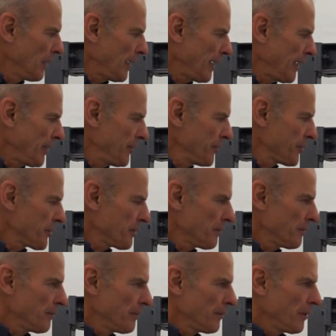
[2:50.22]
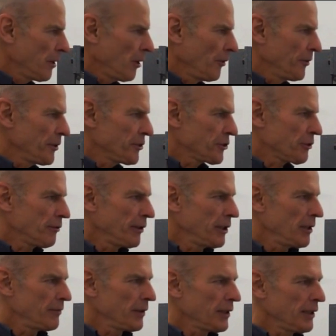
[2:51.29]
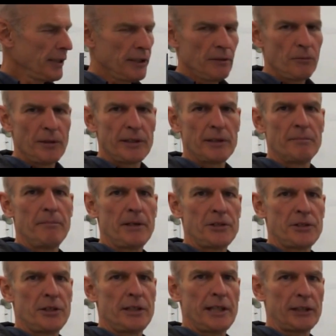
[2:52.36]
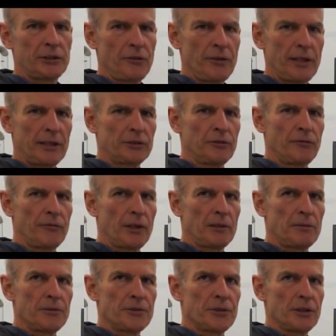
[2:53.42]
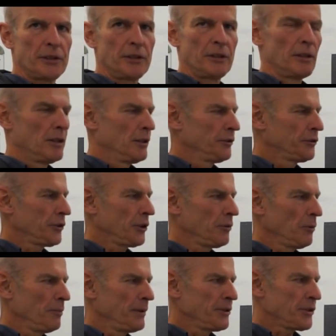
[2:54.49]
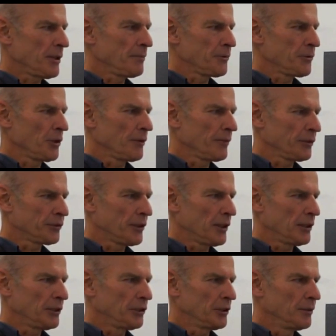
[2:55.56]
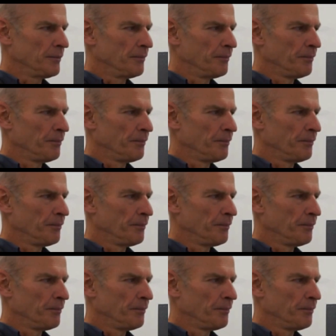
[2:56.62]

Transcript: and on this screen over here, we can measure the actual natural frequency. So there will be some sort of oscillation.